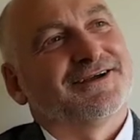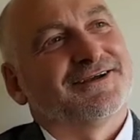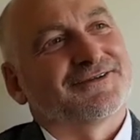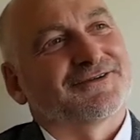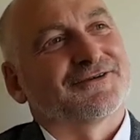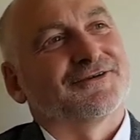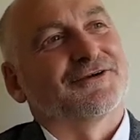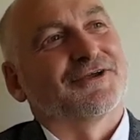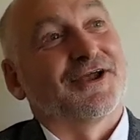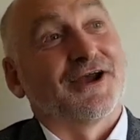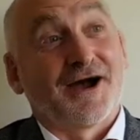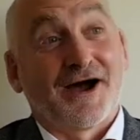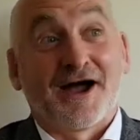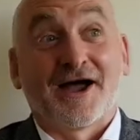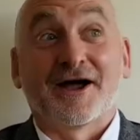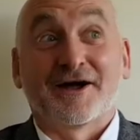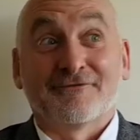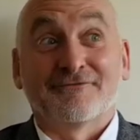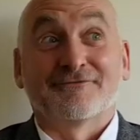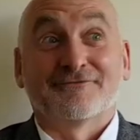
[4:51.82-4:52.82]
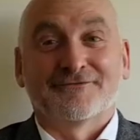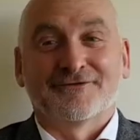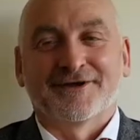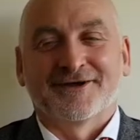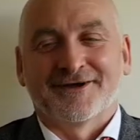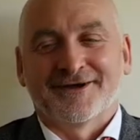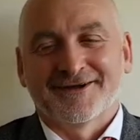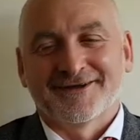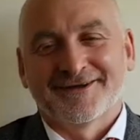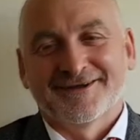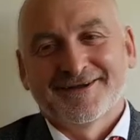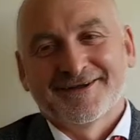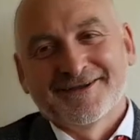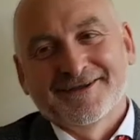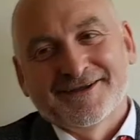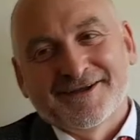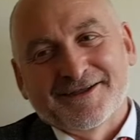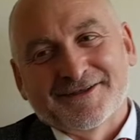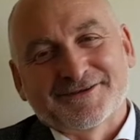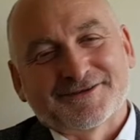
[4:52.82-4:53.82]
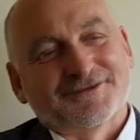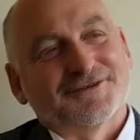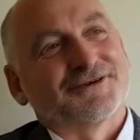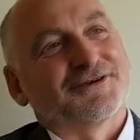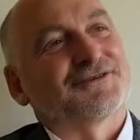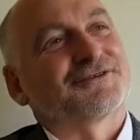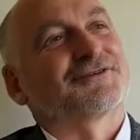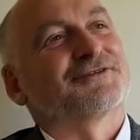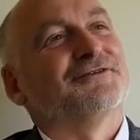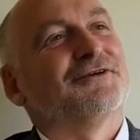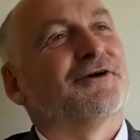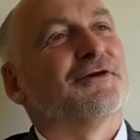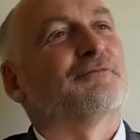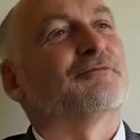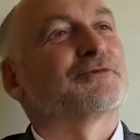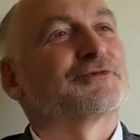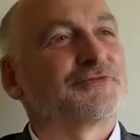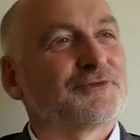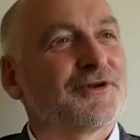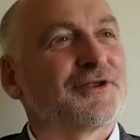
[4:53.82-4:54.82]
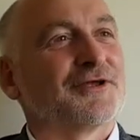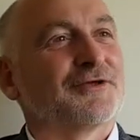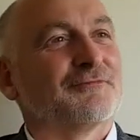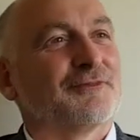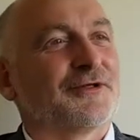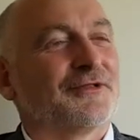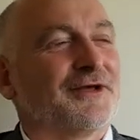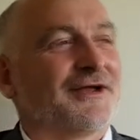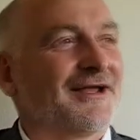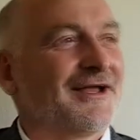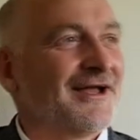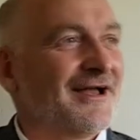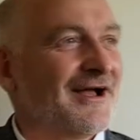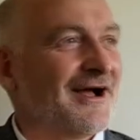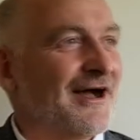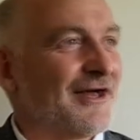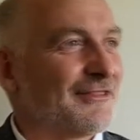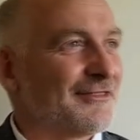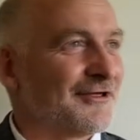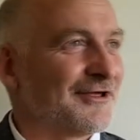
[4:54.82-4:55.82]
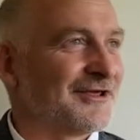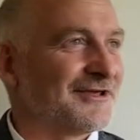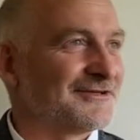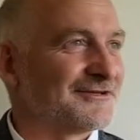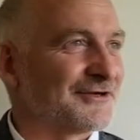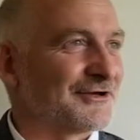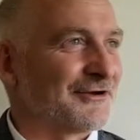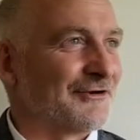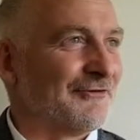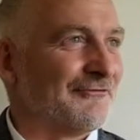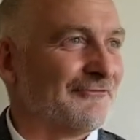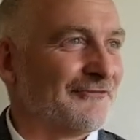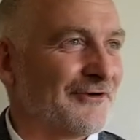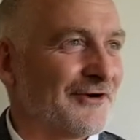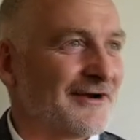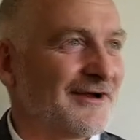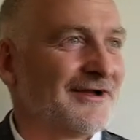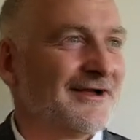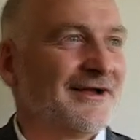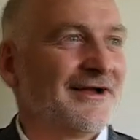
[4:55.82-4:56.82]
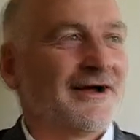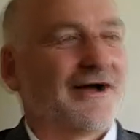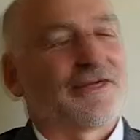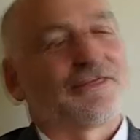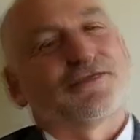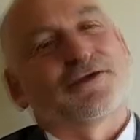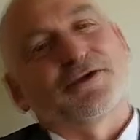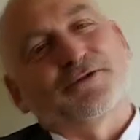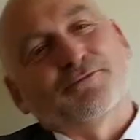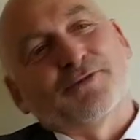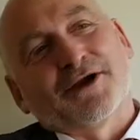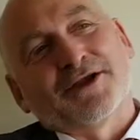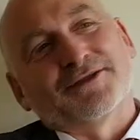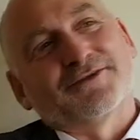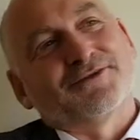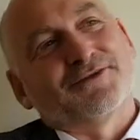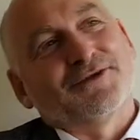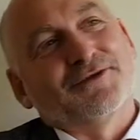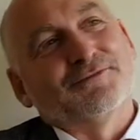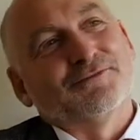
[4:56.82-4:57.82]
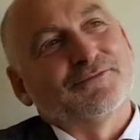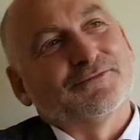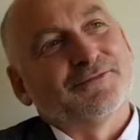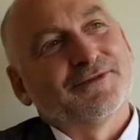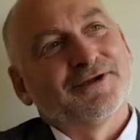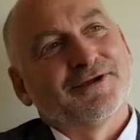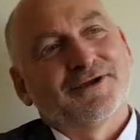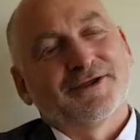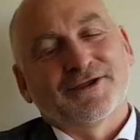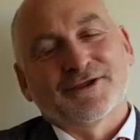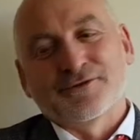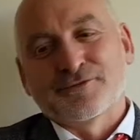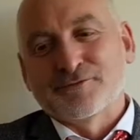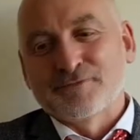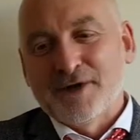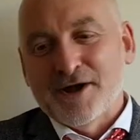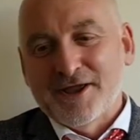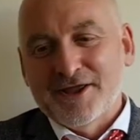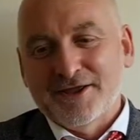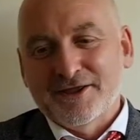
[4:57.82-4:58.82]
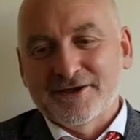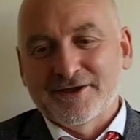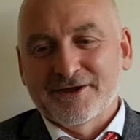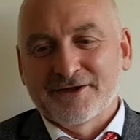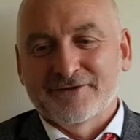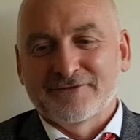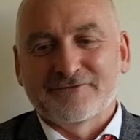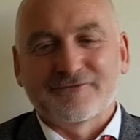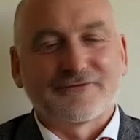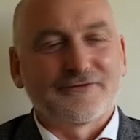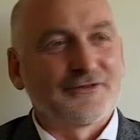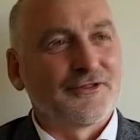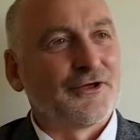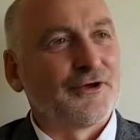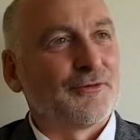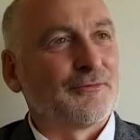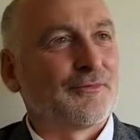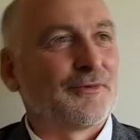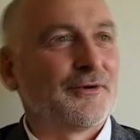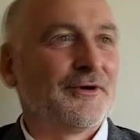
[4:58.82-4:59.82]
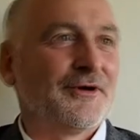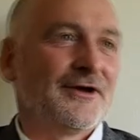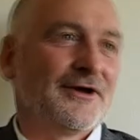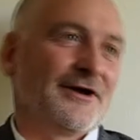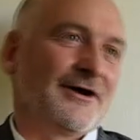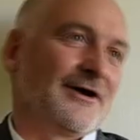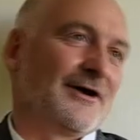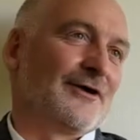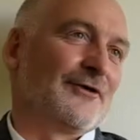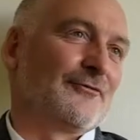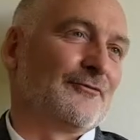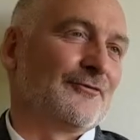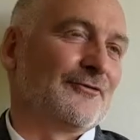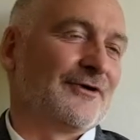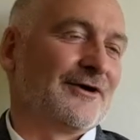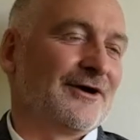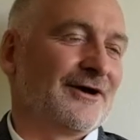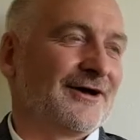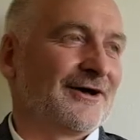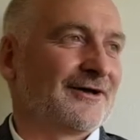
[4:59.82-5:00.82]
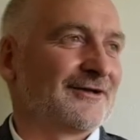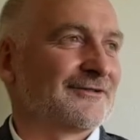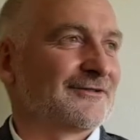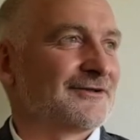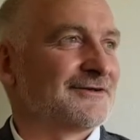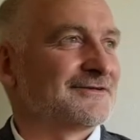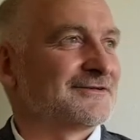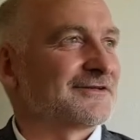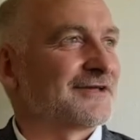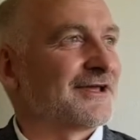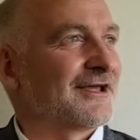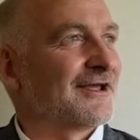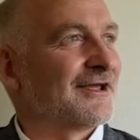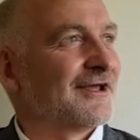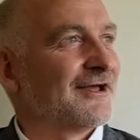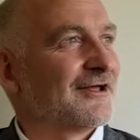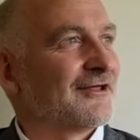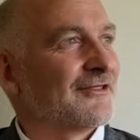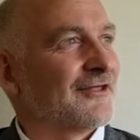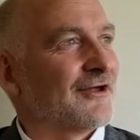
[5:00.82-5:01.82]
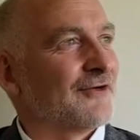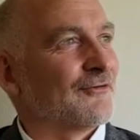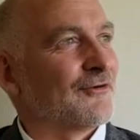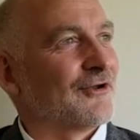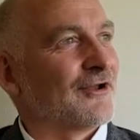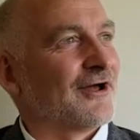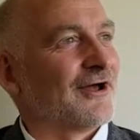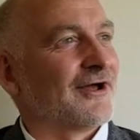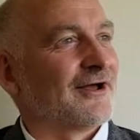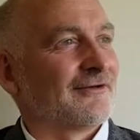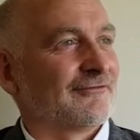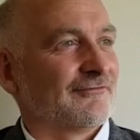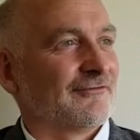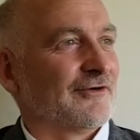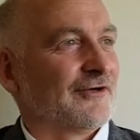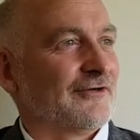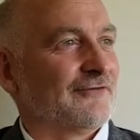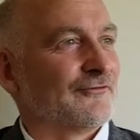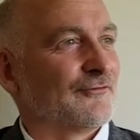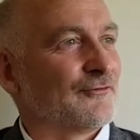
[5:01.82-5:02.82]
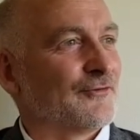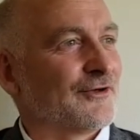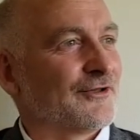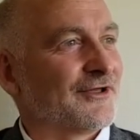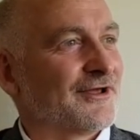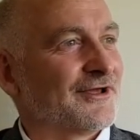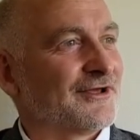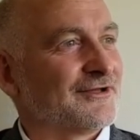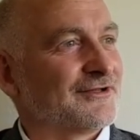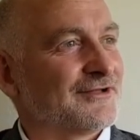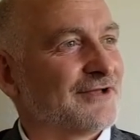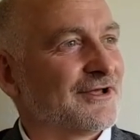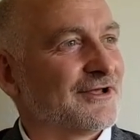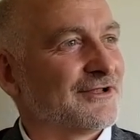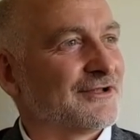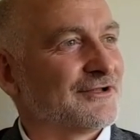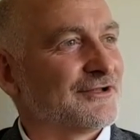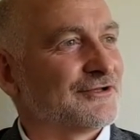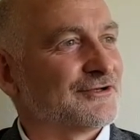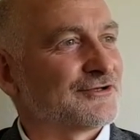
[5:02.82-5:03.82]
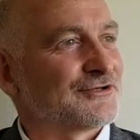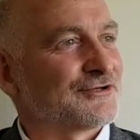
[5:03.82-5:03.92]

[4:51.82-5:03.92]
So yeah, I have. Yeah, it's just uh, persuading Billy. I think he's a convert. I think my team, you know, Mike and Philip, uh, uh, Lindsay, they would uh, even Willie and, and, and